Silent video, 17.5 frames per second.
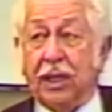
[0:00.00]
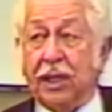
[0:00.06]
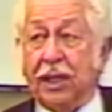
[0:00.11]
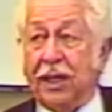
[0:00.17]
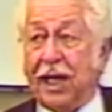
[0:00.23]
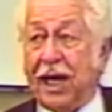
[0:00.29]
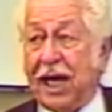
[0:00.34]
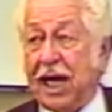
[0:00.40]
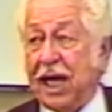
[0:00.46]

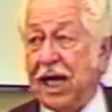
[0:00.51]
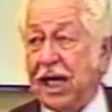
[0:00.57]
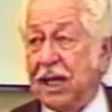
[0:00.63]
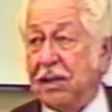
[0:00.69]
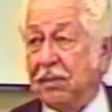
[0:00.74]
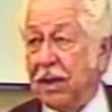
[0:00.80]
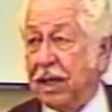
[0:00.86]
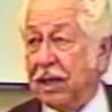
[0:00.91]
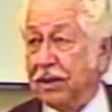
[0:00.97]

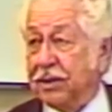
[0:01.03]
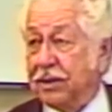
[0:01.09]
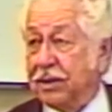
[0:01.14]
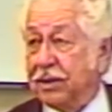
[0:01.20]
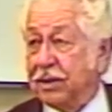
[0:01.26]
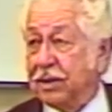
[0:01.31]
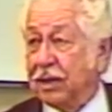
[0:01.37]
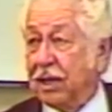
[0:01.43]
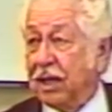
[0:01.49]
Nine
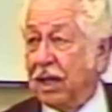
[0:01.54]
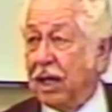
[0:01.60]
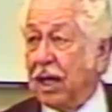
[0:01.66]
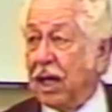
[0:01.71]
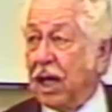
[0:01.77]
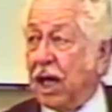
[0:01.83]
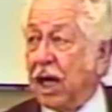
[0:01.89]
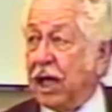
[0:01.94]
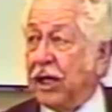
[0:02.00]
months.
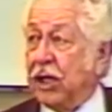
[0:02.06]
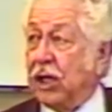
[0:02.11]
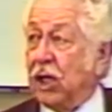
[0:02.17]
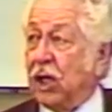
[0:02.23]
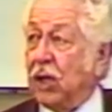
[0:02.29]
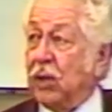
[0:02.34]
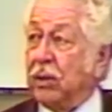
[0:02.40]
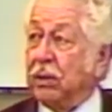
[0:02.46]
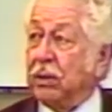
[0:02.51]
And you
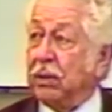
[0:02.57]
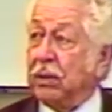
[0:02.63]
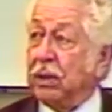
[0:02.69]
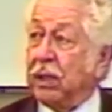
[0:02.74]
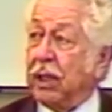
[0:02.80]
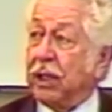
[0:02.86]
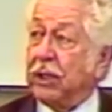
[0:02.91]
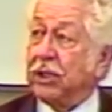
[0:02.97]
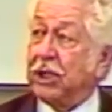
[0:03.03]
know,
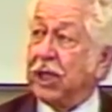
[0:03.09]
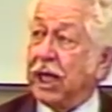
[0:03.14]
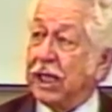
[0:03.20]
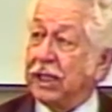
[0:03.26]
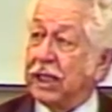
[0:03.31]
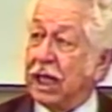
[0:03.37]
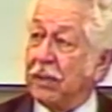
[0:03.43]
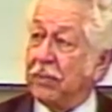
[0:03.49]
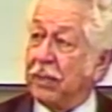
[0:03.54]
she
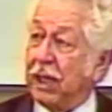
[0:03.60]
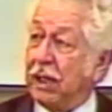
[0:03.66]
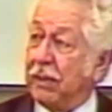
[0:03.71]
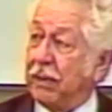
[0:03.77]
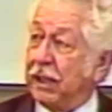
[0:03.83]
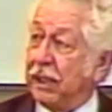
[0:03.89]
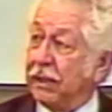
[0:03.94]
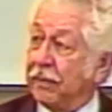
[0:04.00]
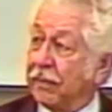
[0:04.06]
had that
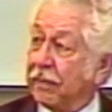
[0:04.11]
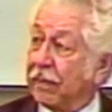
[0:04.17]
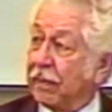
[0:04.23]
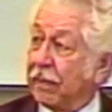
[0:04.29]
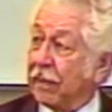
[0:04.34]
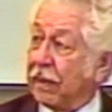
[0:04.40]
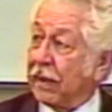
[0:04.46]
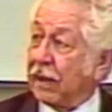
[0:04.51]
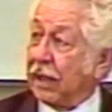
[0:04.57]
baby,
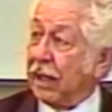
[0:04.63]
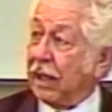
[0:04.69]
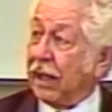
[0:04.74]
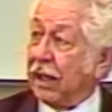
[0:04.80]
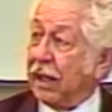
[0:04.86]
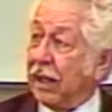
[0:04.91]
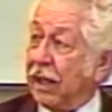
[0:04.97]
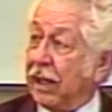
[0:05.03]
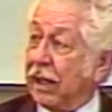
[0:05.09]

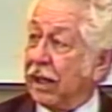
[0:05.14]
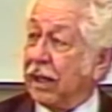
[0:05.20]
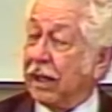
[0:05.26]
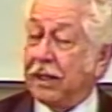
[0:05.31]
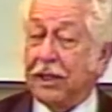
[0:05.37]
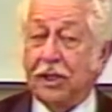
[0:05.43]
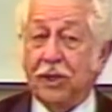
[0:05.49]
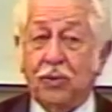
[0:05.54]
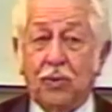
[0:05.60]

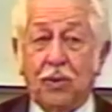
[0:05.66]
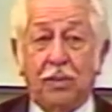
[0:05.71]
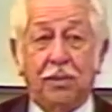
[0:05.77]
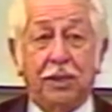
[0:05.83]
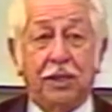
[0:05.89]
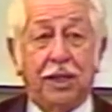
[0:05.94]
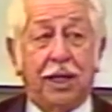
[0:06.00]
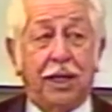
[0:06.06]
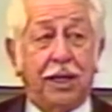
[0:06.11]
and this
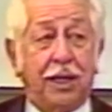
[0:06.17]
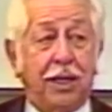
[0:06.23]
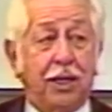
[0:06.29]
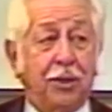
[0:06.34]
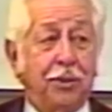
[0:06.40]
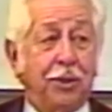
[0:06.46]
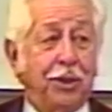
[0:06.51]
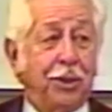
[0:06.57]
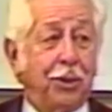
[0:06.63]
woman got
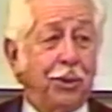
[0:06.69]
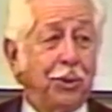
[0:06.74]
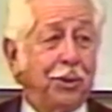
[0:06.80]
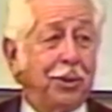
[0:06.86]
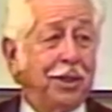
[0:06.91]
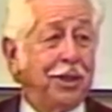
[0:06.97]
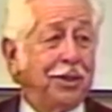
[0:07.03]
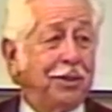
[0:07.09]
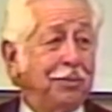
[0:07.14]
hungry to hold
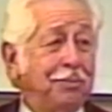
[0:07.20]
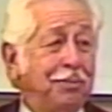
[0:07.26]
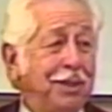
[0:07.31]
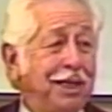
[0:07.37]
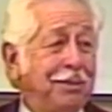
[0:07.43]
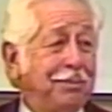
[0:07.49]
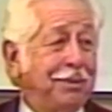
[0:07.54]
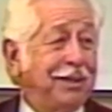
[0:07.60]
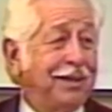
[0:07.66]
another
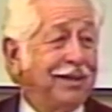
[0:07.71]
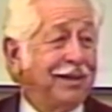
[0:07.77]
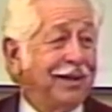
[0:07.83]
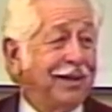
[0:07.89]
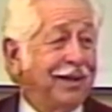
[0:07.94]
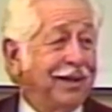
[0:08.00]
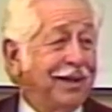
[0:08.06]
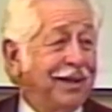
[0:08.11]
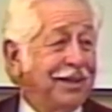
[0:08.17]
baby.
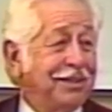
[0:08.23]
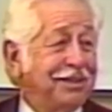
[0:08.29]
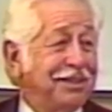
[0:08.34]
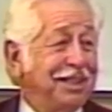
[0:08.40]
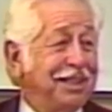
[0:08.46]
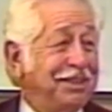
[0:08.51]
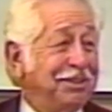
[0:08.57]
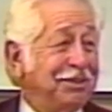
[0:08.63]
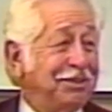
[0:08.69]

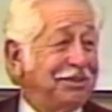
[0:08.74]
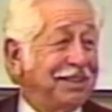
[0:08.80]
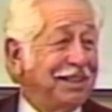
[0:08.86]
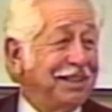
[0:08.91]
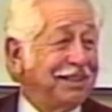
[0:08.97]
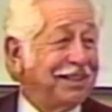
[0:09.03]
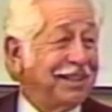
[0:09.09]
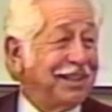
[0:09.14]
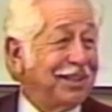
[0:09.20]
So you
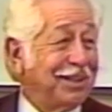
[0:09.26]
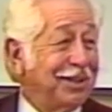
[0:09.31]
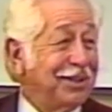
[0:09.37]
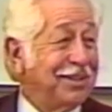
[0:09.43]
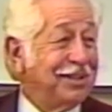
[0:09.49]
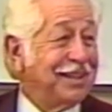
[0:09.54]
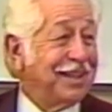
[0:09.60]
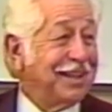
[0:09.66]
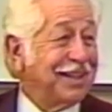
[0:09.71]
think they'd
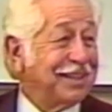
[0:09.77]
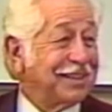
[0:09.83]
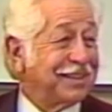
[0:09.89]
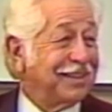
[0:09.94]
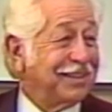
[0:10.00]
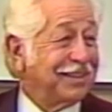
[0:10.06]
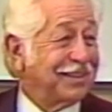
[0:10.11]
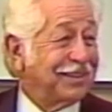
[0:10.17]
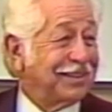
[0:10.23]
learn the
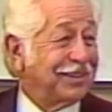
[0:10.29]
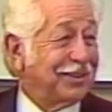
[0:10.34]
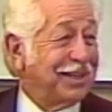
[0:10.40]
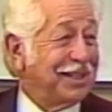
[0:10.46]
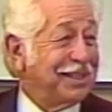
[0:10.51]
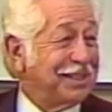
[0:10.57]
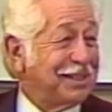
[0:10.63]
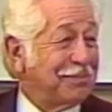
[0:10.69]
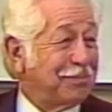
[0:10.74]
lesson,
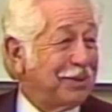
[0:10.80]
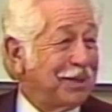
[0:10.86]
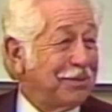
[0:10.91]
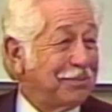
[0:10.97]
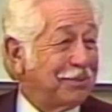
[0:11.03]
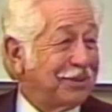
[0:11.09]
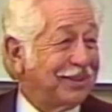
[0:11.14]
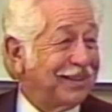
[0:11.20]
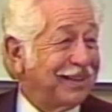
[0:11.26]
crazy
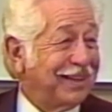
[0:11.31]
people.